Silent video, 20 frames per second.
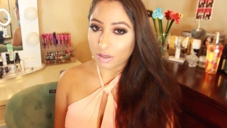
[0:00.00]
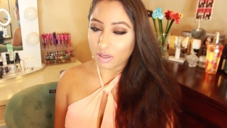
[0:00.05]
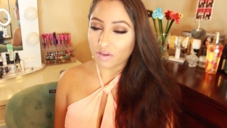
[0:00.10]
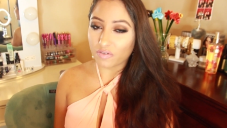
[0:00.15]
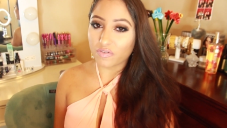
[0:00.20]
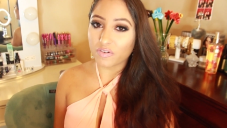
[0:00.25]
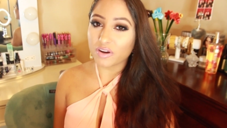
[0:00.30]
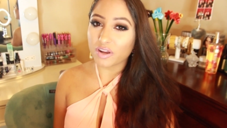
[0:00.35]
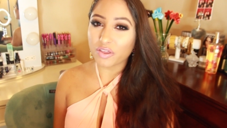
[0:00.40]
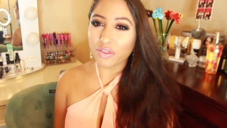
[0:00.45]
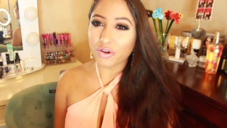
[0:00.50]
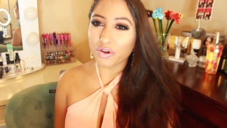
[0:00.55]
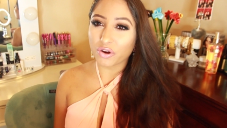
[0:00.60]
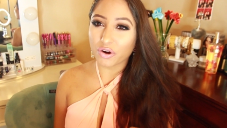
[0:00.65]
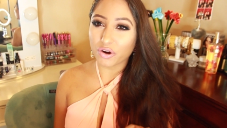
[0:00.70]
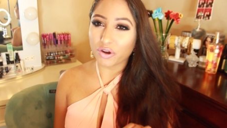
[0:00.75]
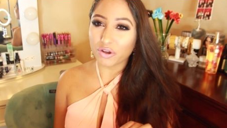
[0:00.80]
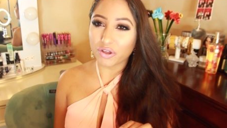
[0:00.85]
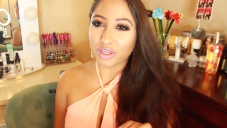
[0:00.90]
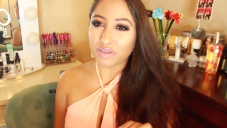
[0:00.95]
If another
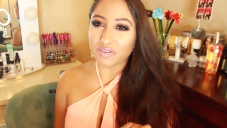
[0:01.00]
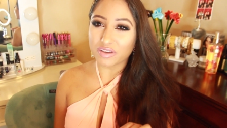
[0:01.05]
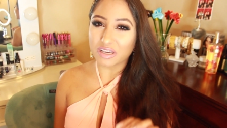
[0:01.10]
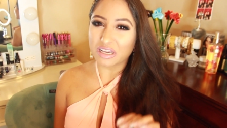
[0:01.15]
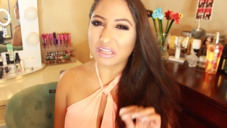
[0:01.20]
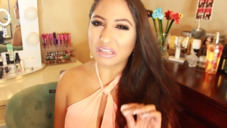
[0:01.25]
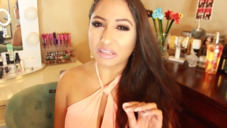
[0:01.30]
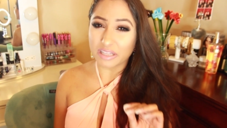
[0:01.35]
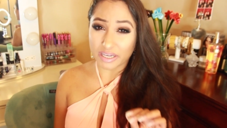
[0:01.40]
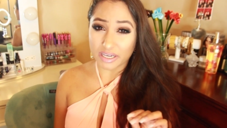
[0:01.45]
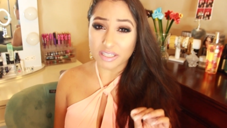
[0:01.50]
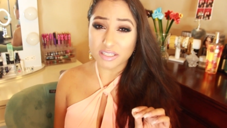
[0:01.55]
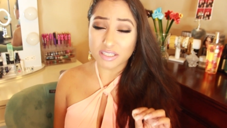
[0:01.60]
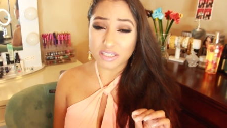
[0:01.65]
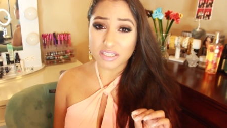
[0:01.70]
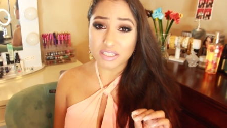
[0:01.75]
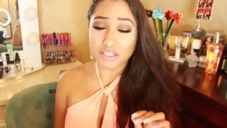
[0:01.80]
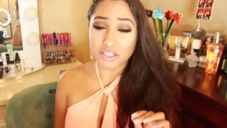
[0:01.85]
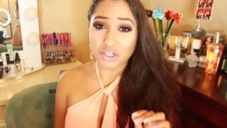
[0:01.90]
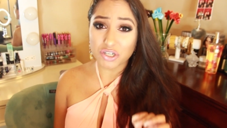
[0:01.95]
girl even
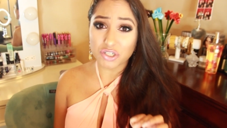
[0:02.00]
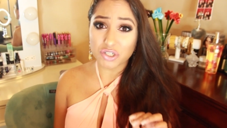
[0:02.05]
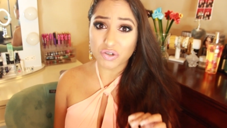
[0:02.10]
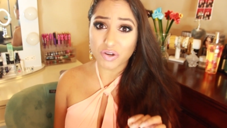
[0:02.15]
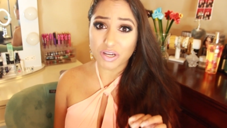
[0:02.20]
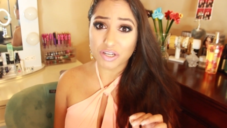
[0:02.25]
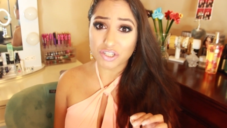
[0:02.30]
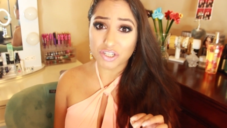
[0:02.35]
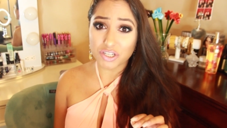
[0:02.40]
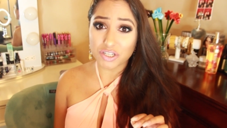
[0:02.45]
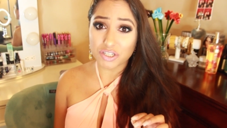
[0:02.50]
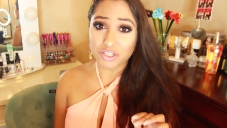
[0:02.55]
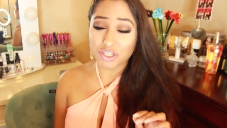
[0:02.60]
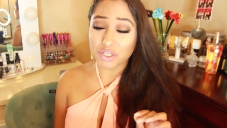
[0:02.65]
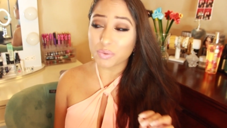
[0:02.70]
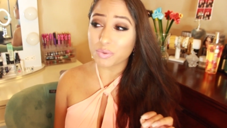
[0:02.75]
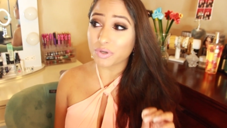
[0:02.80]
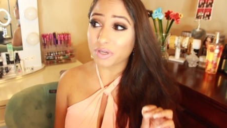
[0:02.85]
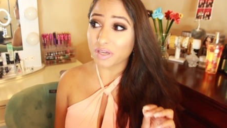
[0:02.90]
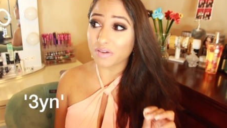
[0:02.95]
glances in your direction,
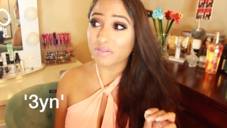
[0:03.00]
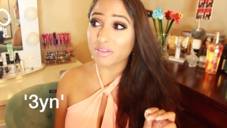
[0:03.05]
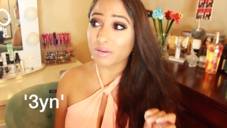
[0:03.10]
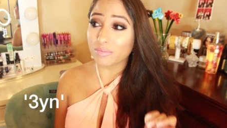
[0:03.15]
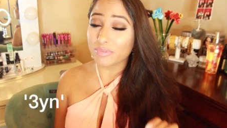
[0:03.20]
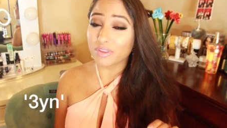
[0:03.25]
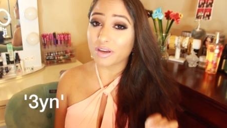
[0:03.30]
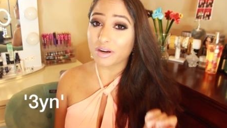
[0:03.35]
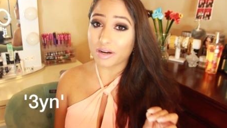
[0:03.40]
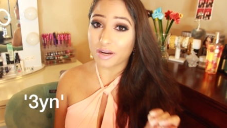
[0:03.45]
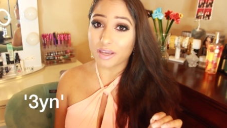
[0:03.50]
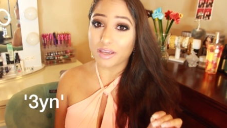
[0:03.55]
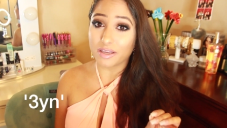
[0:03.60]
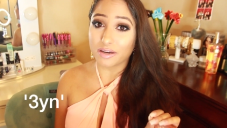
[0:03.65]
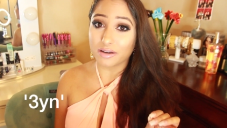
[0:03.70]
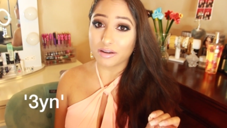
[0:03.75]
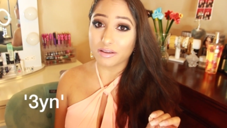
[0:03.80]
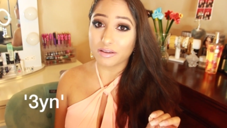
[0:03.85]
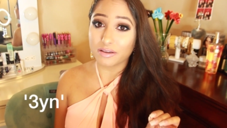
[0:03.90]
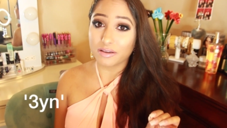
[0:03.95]
she will give them the
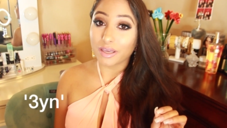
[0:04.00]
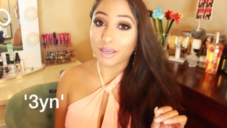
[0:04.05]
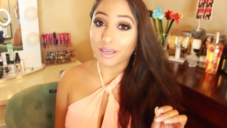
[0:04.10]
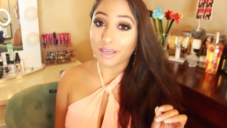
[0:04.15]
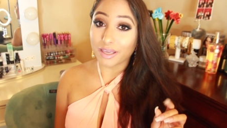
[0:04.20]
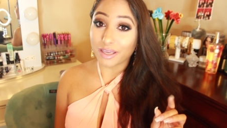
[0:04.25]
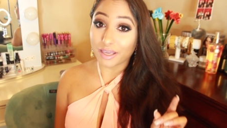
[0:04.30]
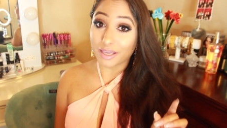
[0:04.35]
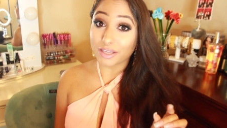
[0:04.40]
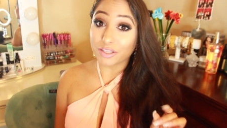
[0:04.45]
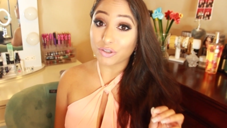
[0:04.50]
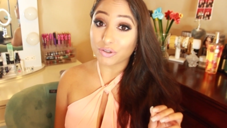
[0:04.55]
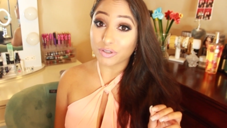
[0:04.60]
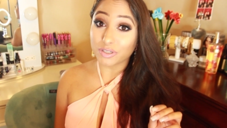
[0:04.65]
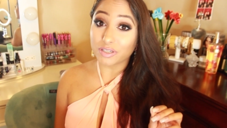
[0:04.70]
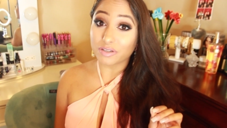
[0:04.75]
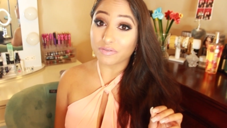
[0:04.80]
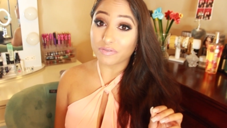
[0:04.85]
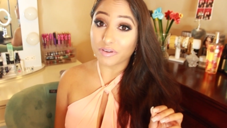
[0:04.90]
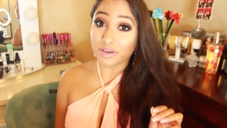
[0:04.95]
ayn. And you
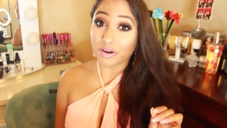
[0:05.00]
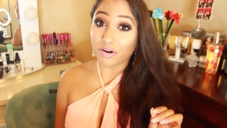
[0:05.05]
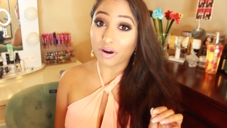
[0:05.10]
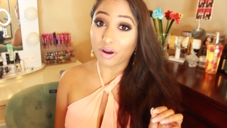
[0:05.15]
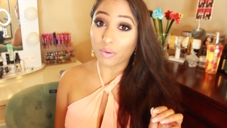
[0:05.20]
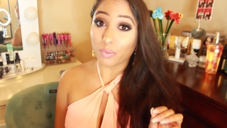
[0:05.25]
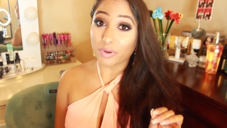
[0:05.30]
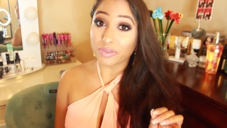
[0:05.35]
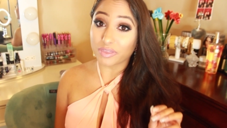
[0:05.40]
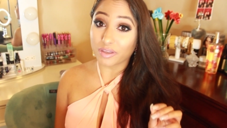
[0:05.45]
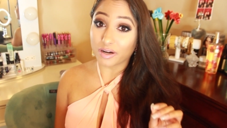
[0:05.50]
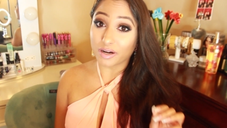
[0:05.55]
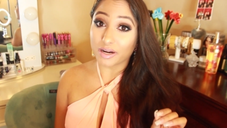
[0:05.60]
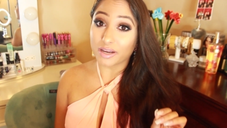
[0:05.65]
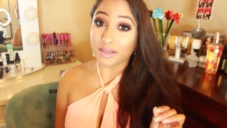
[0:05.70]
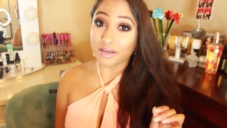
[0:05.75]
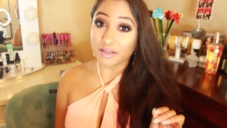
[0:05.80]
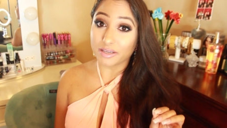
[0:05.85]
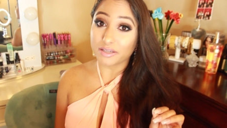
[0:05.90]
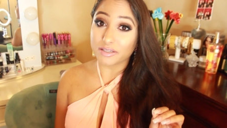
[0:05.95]
need to figure out what the
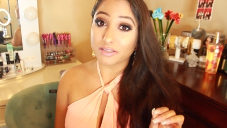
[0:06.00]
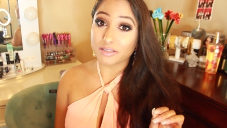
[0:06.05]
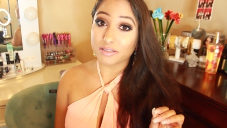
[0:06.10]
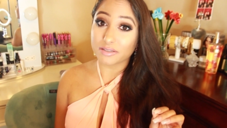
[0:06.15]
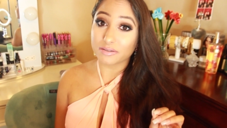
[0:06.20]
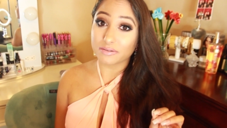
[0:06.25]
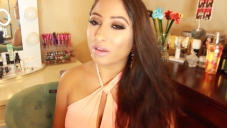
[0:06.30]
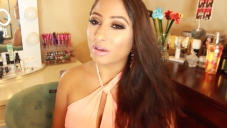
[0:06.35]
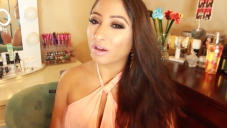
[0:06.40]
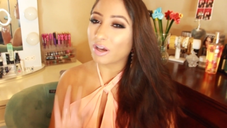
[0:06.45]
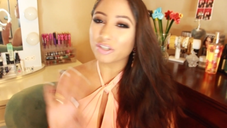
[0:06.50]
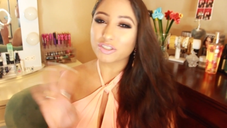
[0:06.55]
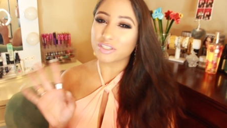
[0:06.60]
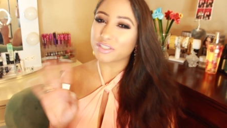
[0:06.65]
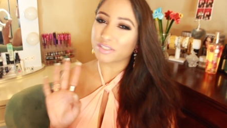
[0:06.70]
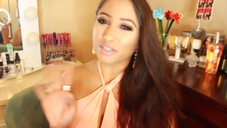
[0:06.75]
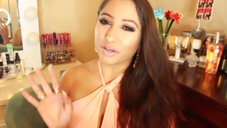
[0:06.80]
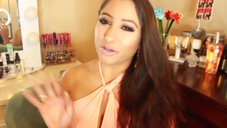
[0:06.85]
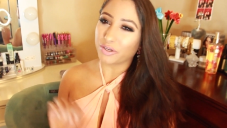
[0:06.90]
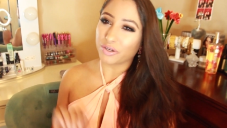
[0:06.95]
ayn is. I'll
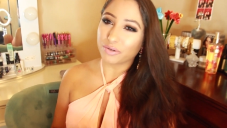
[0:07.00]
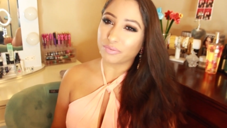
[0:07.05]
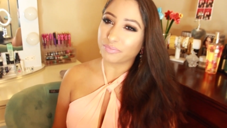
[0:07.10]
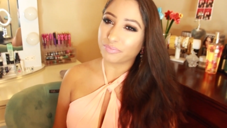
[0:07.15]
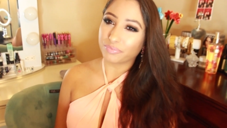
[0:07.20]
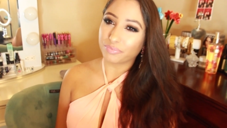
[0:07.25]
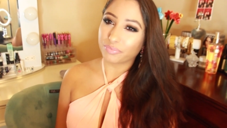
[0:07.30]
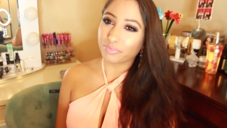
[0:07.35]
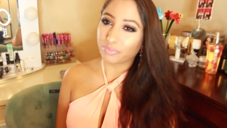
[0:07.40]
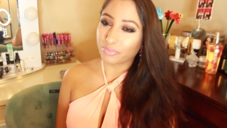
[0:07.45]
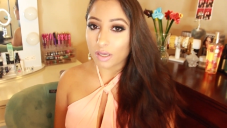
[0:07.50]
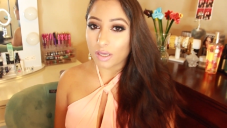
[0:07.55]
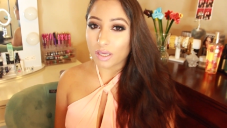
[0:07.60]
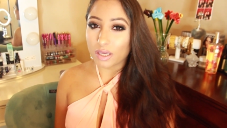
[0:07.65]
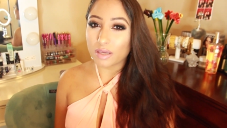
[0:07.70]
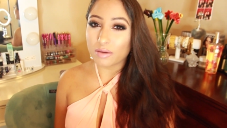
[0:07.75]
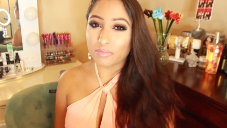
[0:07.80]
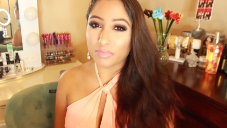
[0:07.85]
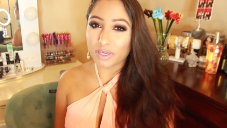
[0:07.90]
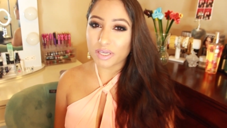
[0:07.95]
just tell you.
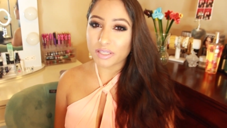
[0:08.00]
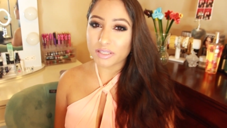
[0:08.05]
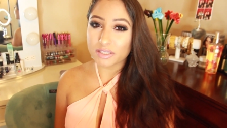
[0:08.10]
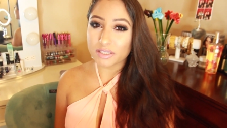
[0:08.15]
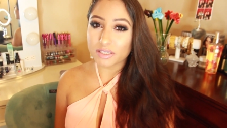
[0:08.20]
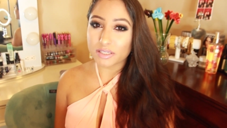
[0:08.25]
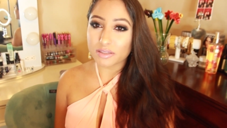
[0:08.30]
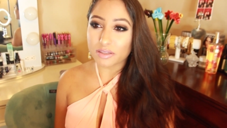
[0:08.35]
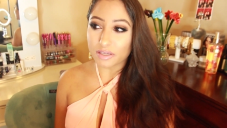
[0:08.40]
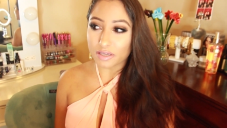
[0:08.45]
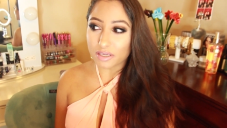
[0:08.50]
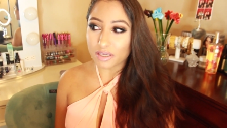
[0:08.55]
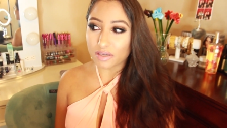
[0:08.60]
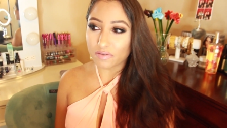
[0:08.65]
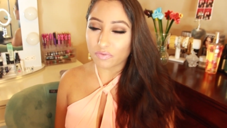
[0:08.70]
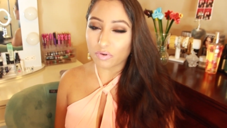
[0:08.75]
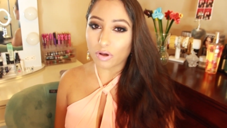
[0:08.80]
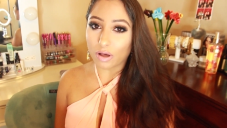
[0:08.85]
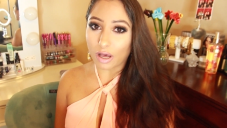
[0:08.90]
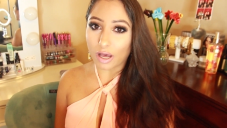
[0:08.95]
It means the
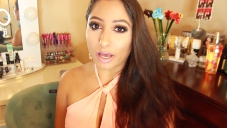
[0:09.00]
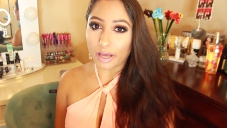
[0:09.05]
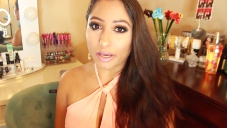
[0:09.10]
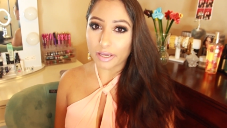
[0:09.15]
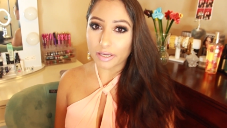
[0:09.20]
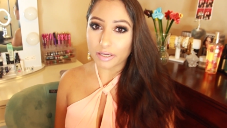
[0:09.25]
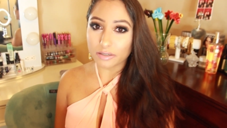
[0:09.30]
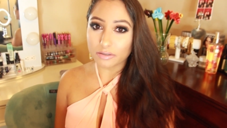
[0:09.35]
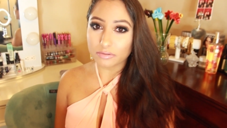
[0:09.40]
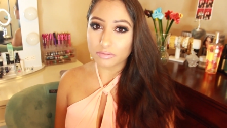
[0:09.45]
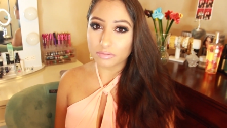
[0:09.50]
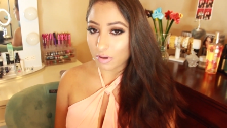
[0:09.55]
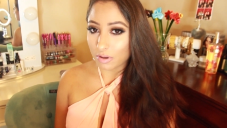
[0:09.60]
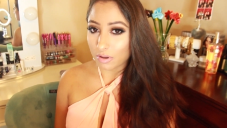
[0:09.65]
evil eye.